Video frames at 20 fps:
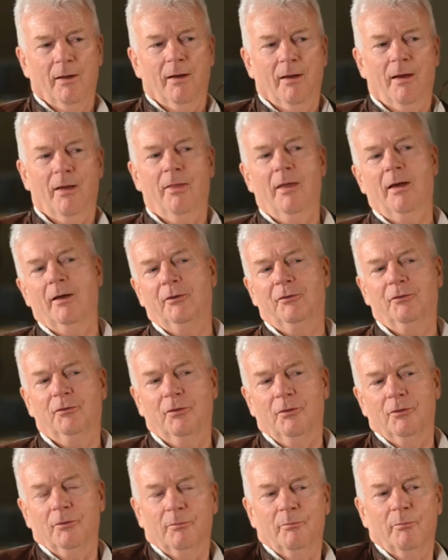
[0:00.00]
And those
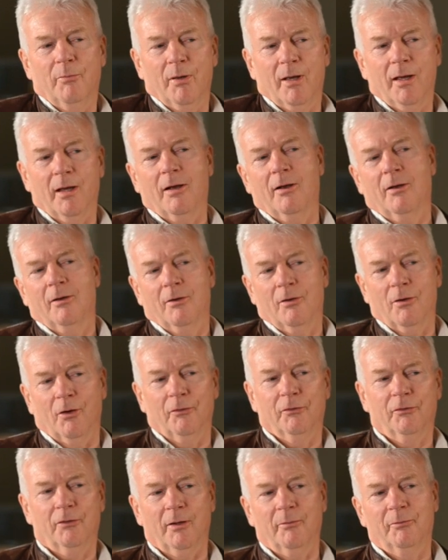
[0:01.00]
two big
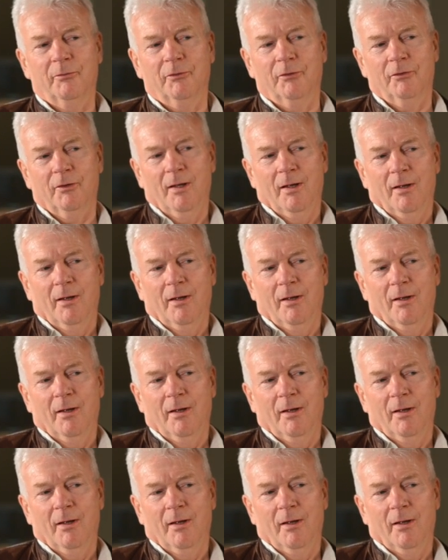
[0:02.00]
concepts,